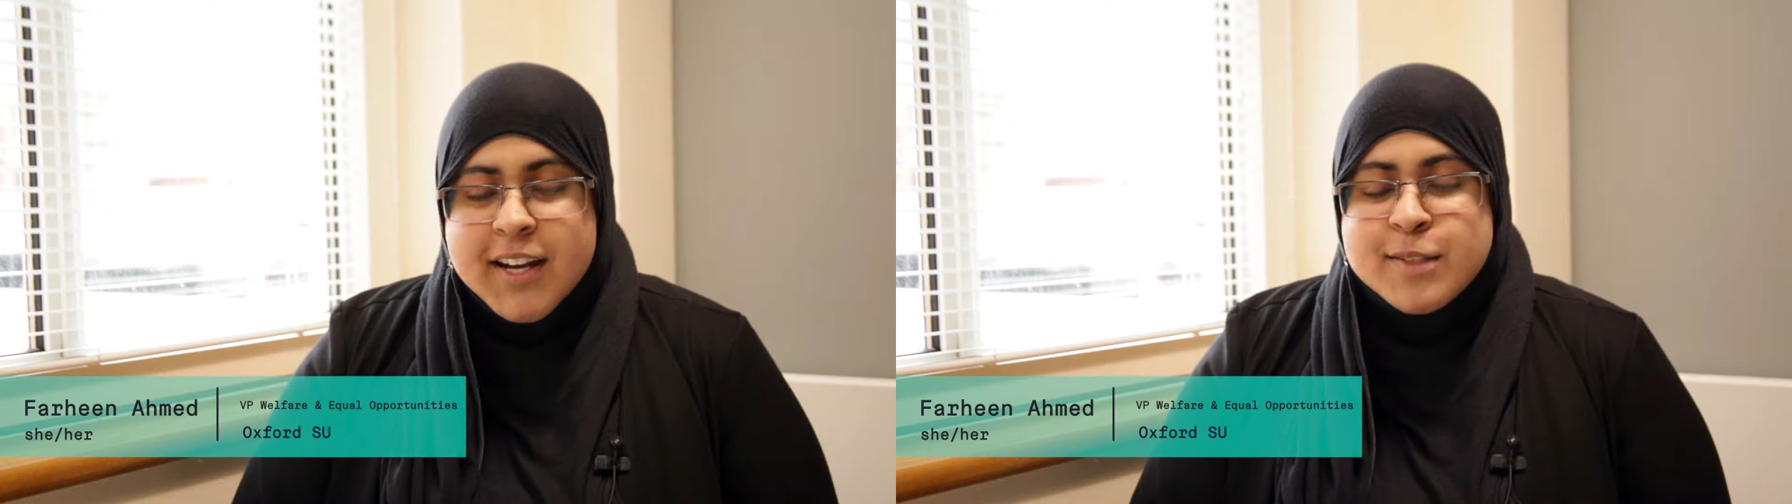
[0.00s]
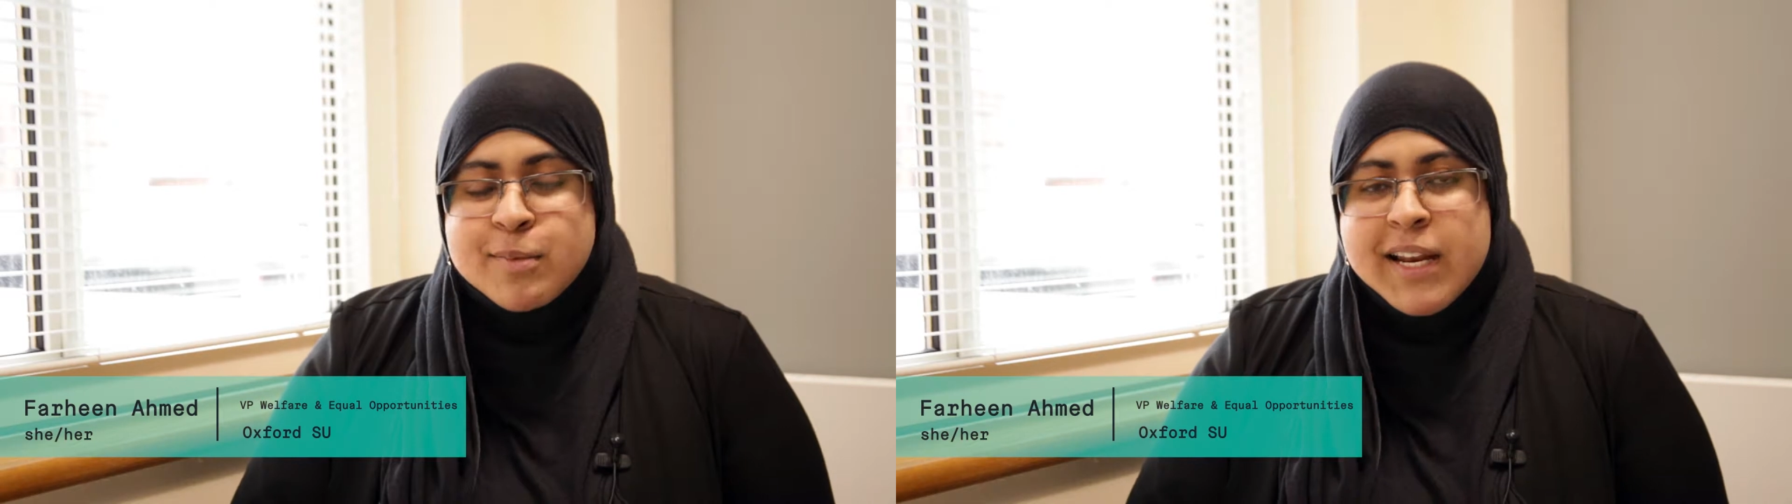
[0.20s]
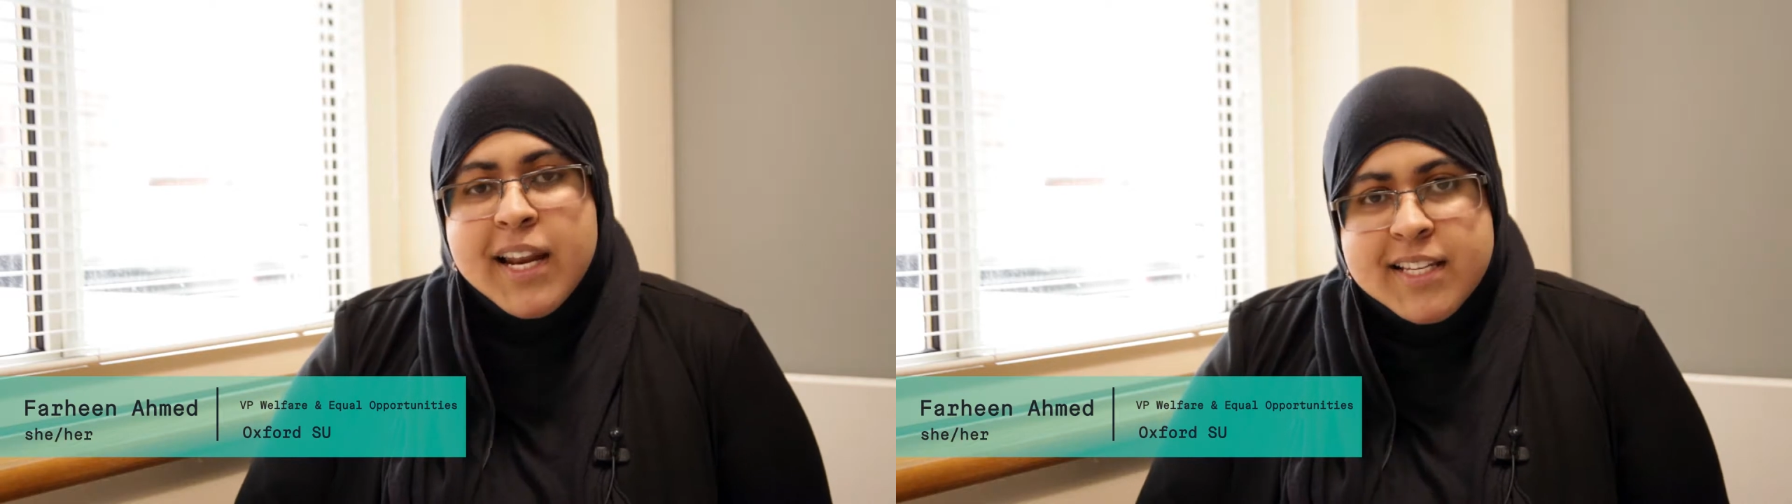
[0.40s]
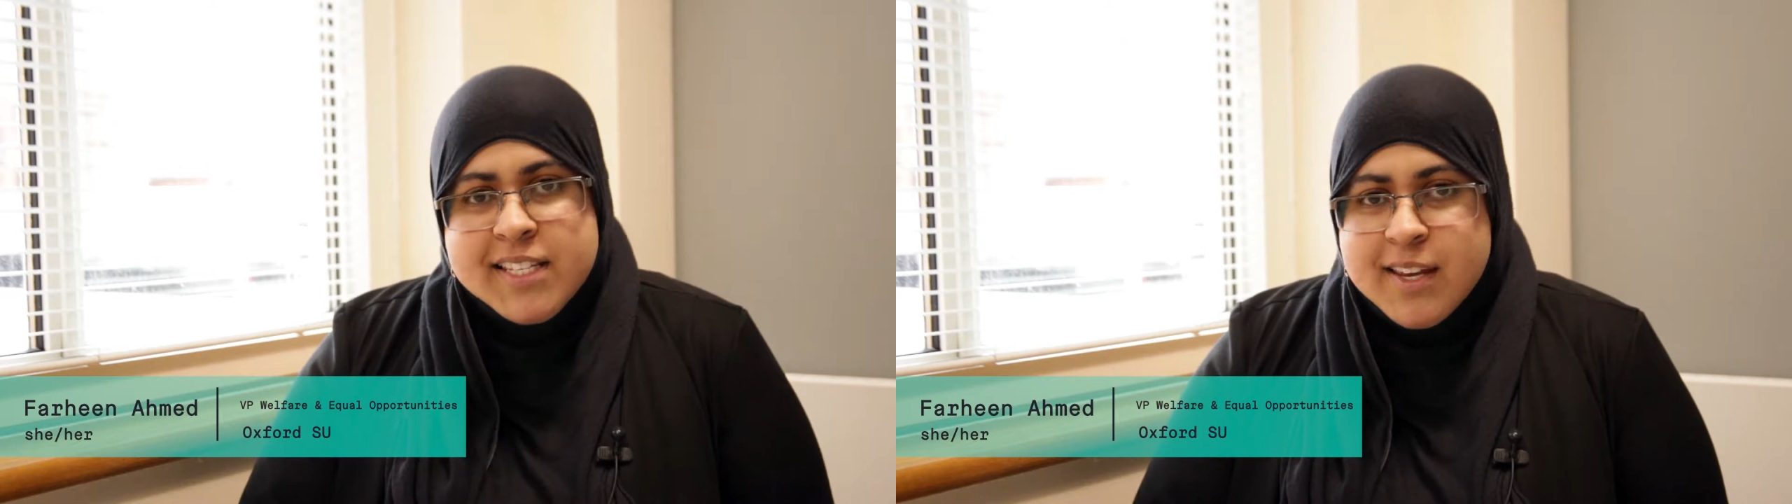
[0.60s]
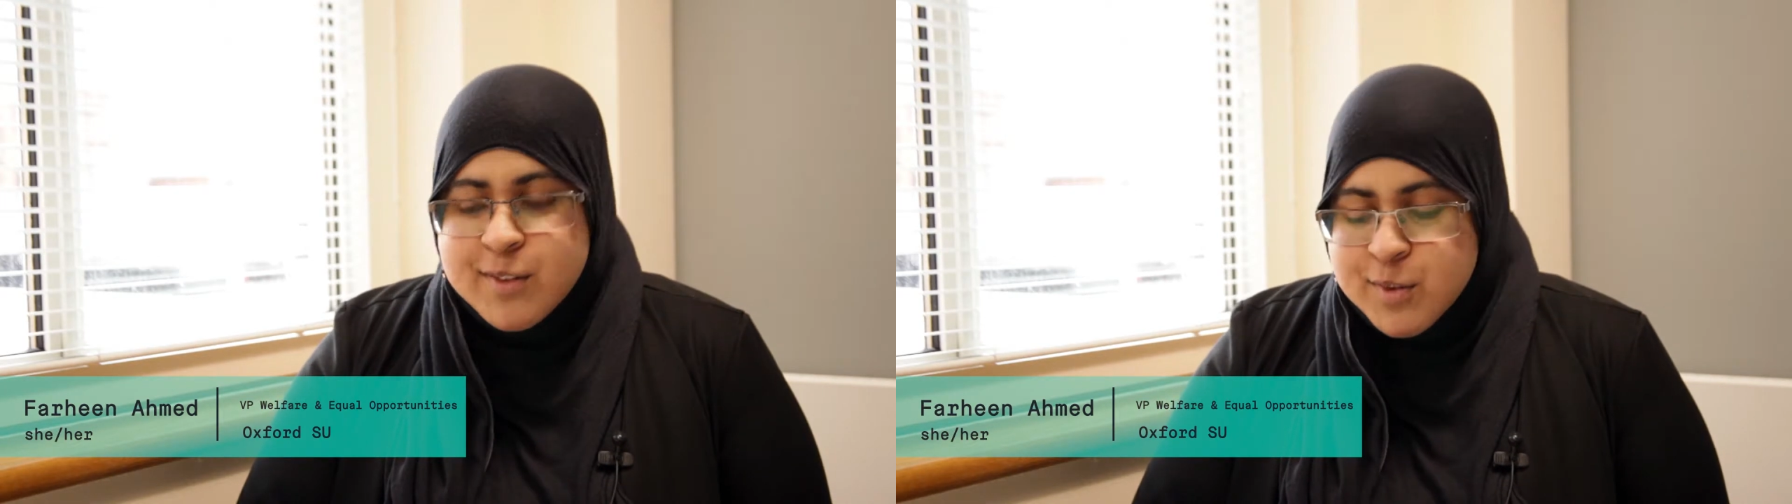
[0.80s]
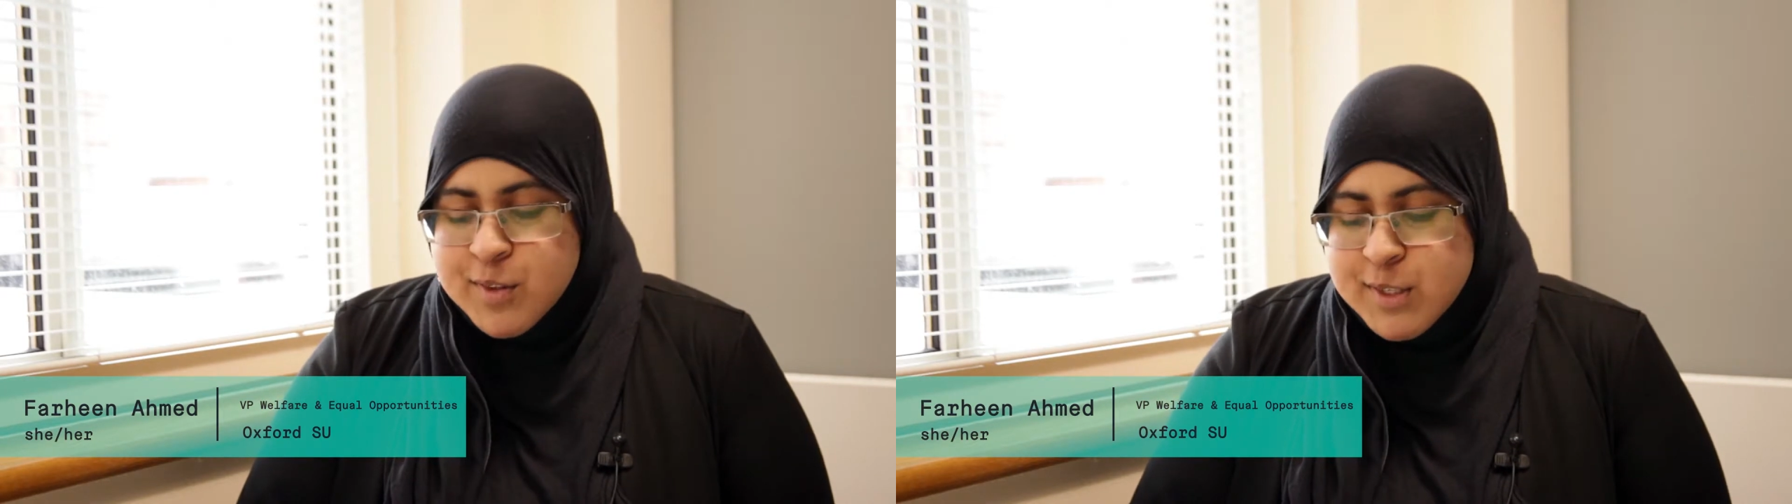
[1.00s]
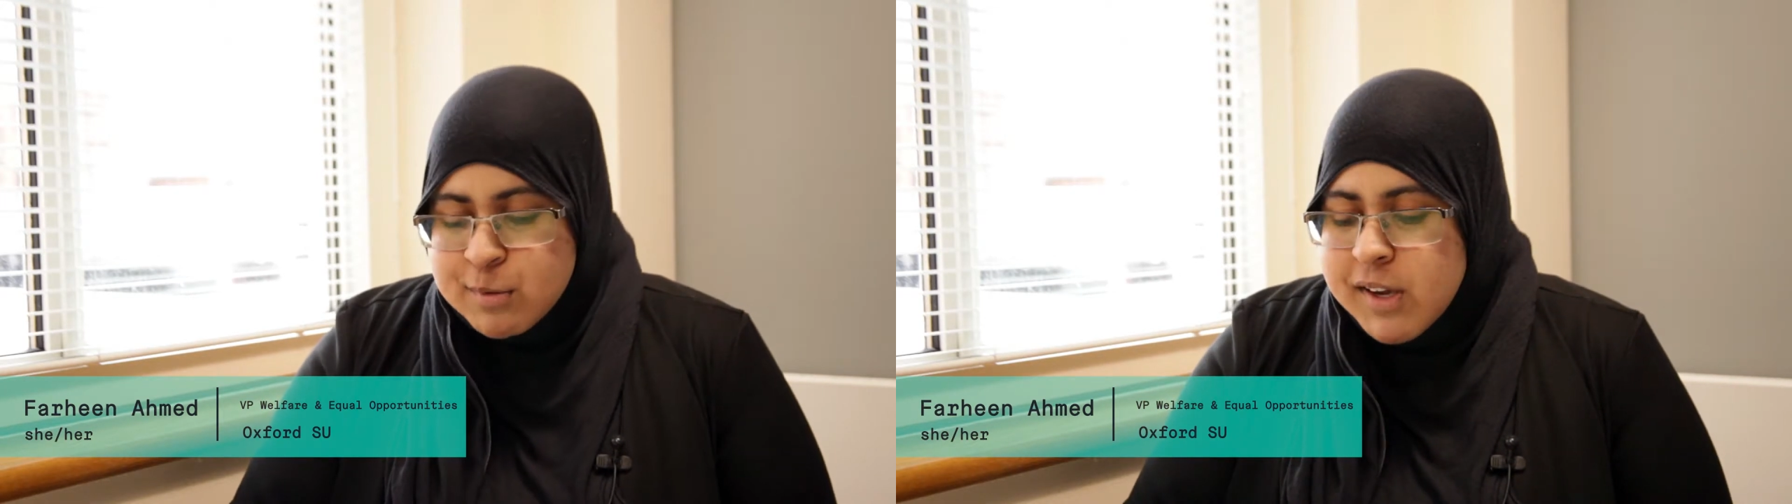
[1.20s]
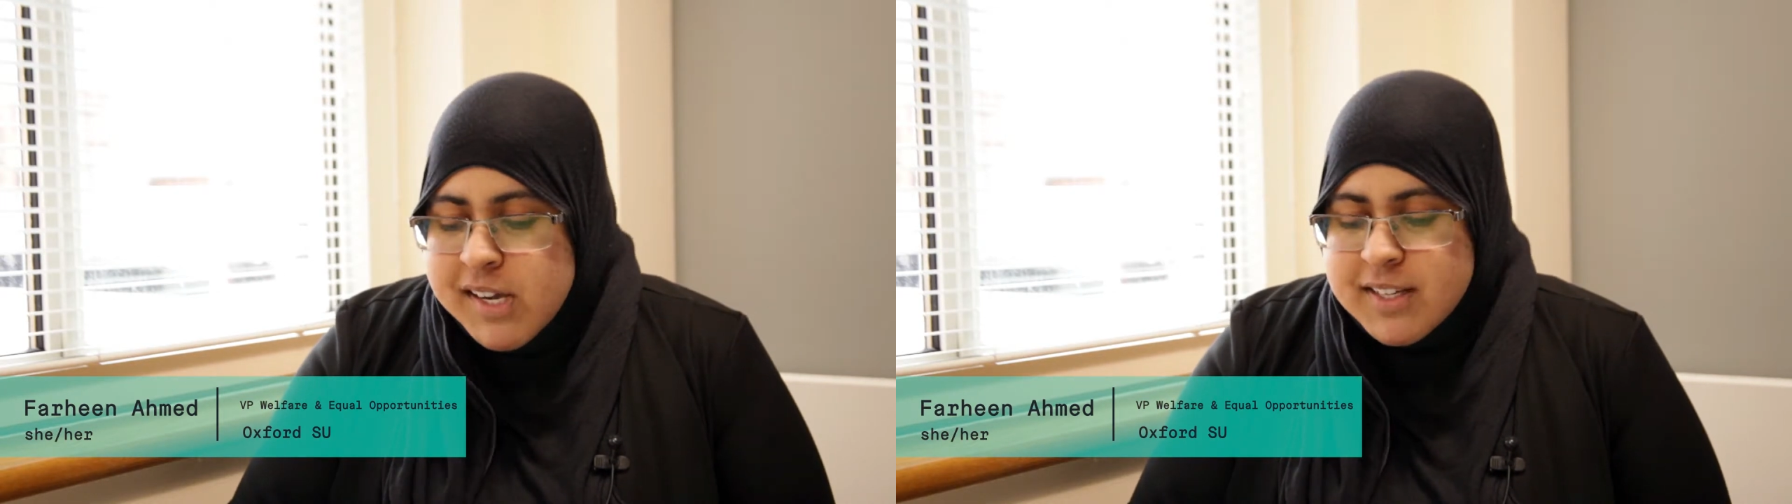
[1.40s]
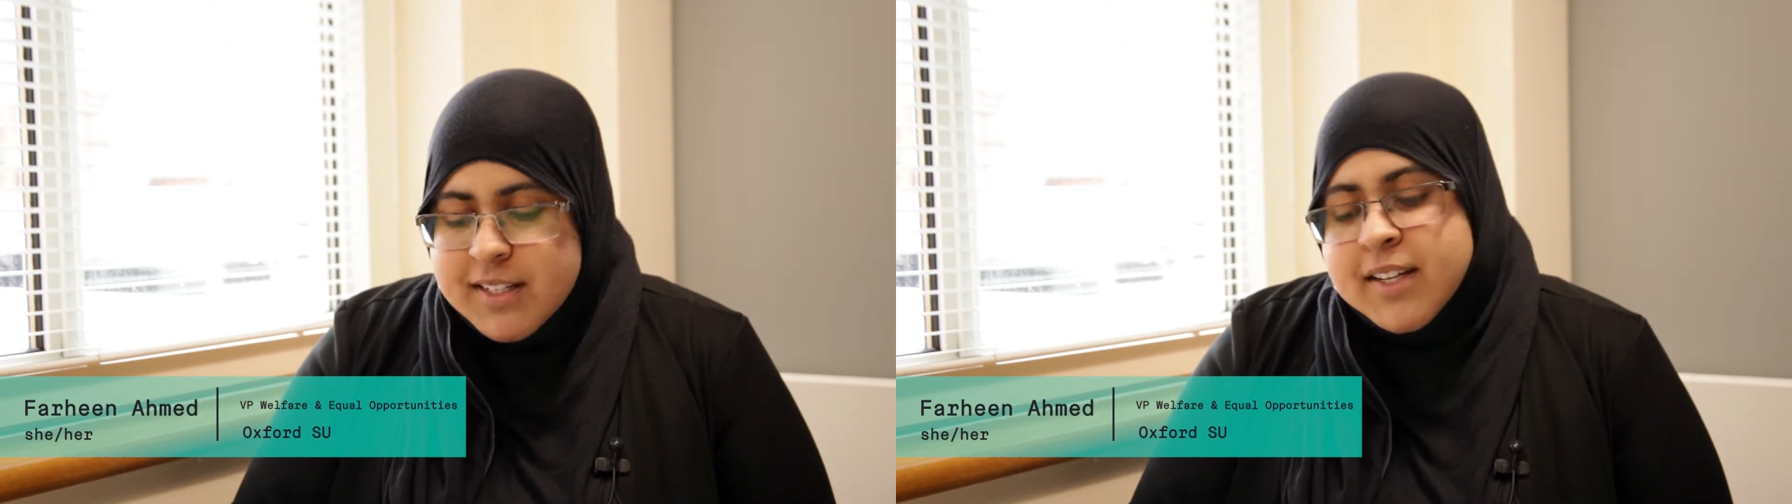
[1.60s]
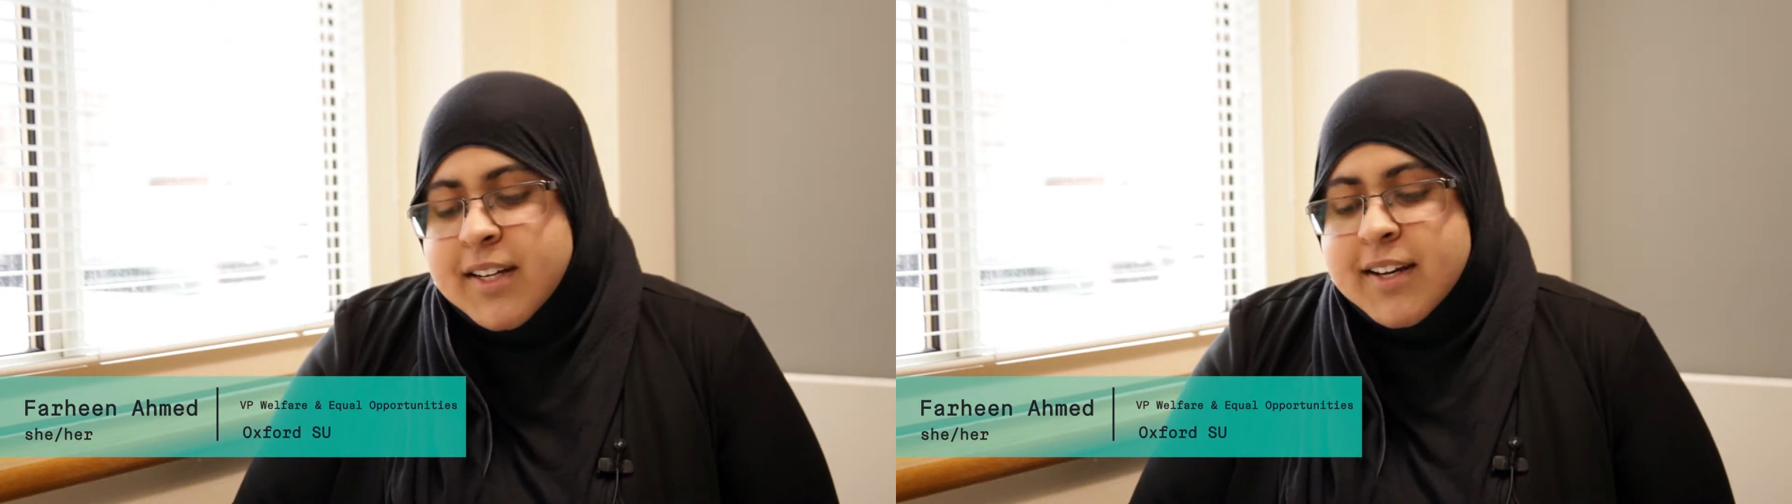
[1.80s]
it's my last council this week.